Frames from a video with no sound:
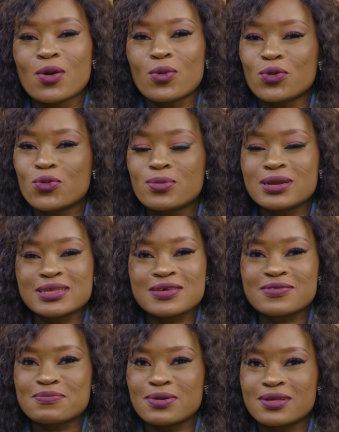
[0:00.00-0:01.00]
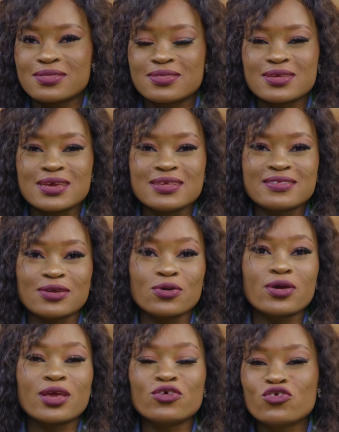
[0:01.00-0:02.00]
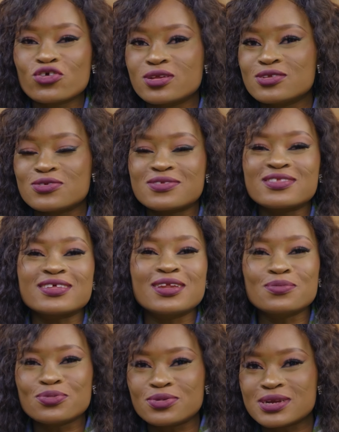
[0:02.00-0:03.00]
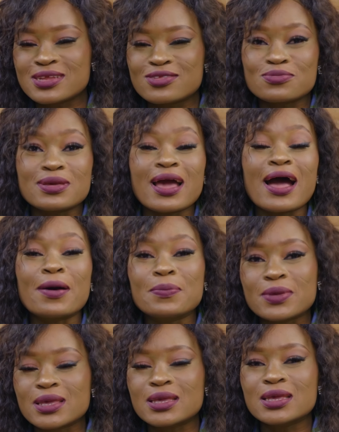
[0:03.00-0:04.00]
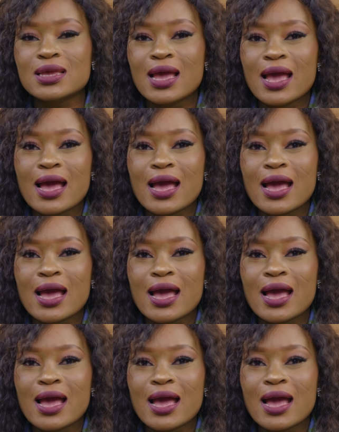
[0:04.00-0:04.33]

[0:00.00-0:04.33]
when a woman gives birth, it's an occasion to celebrate, to be happy.